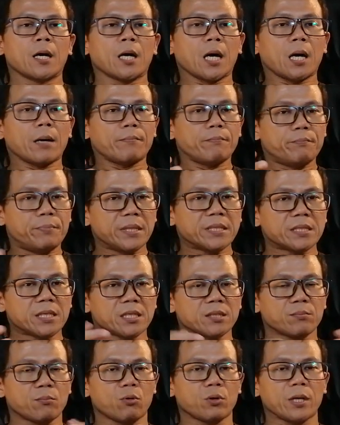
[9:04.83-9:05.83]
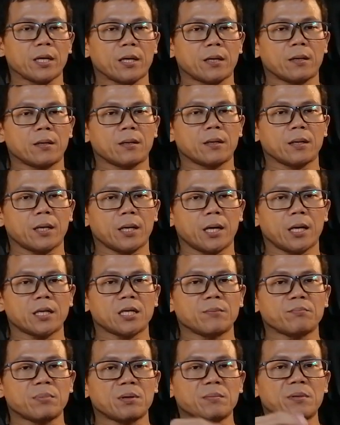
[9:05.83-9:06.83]
a business model and
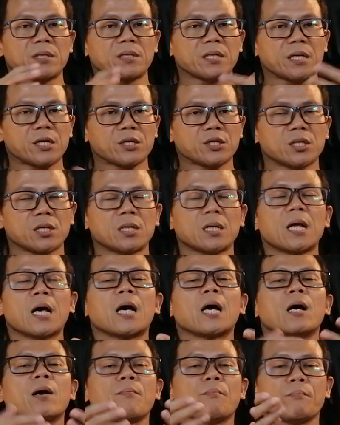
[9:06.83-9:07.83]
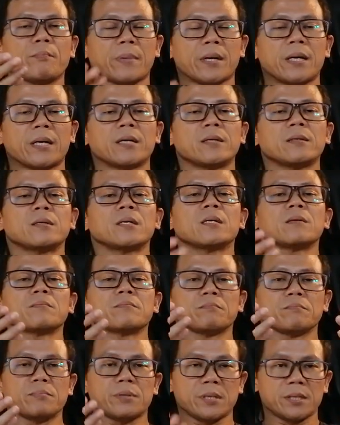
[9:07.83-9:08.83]
implementation may
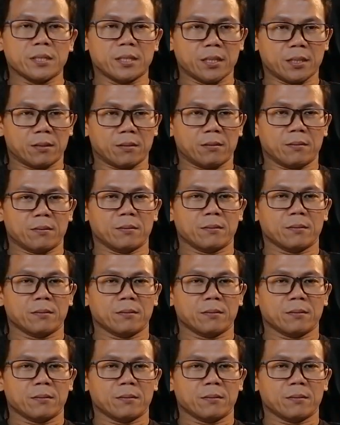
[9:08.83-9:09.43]
begin.